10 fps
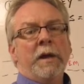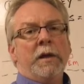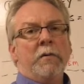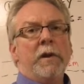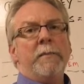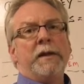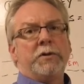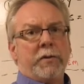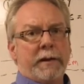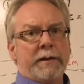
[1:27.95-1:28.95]
you want to make
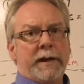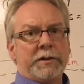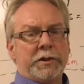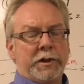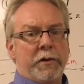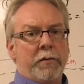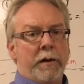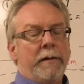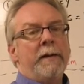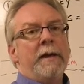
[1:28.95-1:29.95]
sure that that's
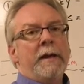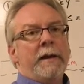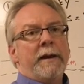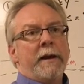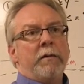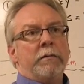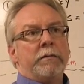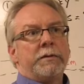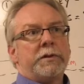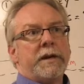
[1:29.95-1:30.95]
secure. Now,
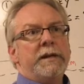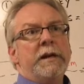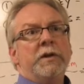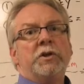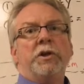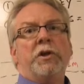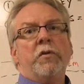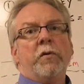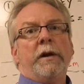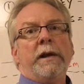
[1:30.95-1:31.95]
sending
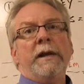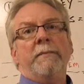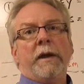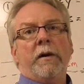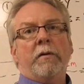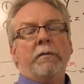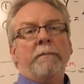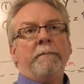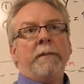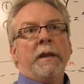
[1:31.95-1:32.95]
secure
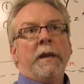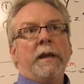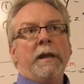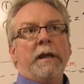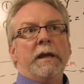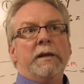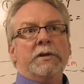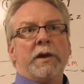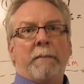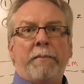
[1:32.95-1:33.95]
email
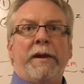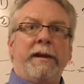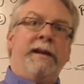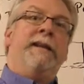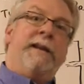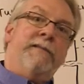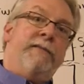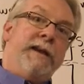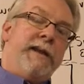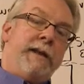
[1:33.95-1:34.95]
is a bit
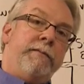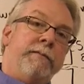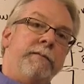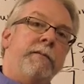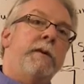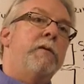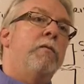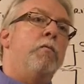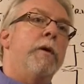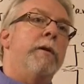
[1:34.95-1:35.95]
inconvenient.
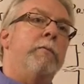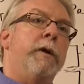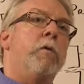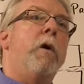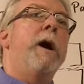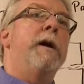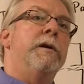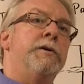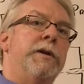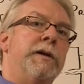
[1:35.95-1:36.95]
What it
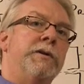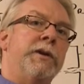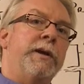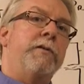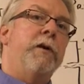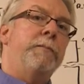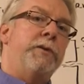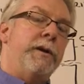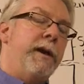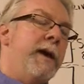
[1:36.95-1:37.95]
requires is
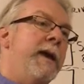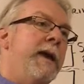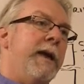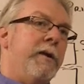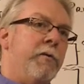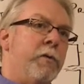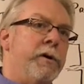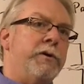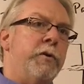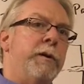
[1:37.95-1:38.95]
encryption. And in
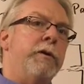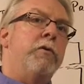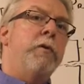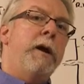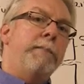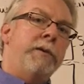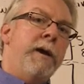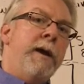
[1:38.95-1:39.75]
order to encrypt,